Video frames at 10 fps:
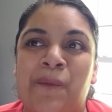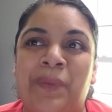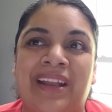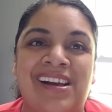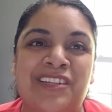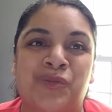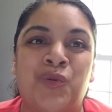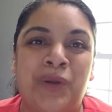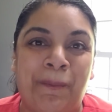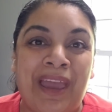because
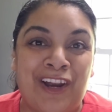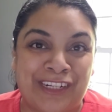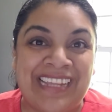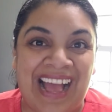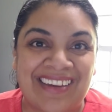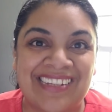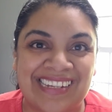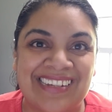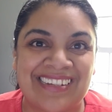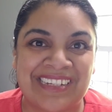we pay our
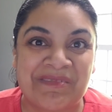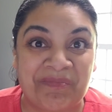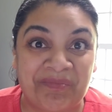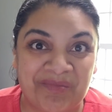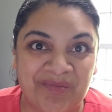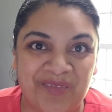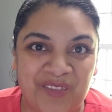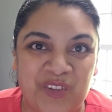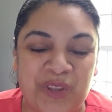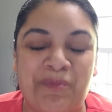taxes
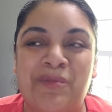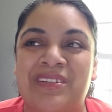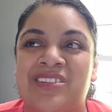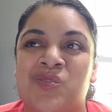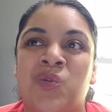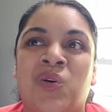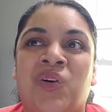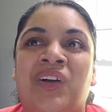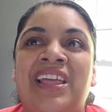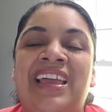to the public
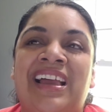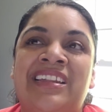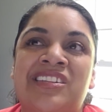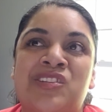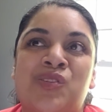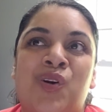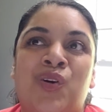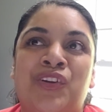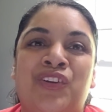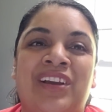school, and
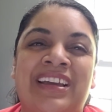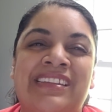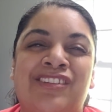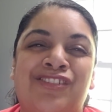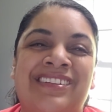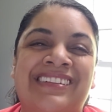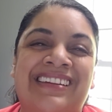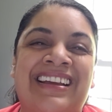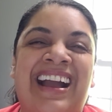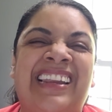so
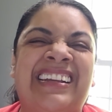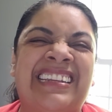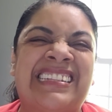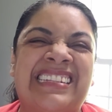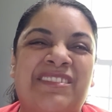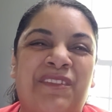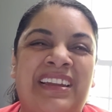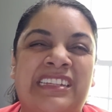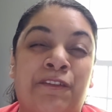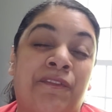it kind of gets
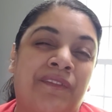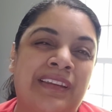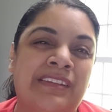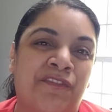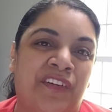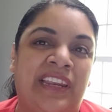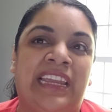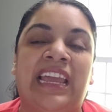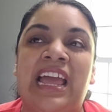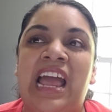it's
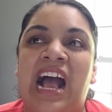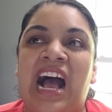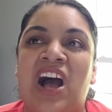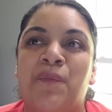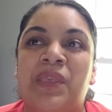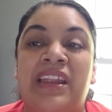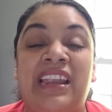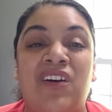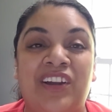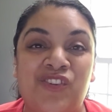funny.
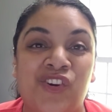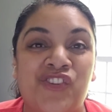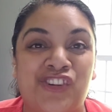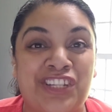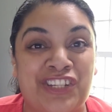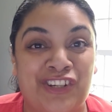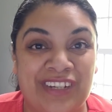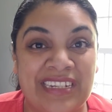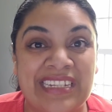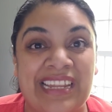Now I know there's
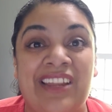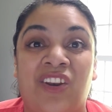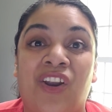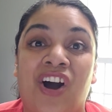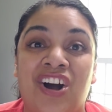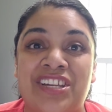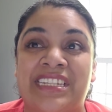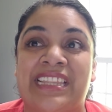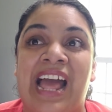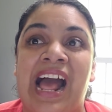certain state
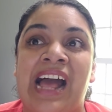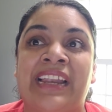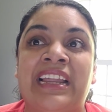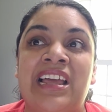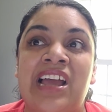laws that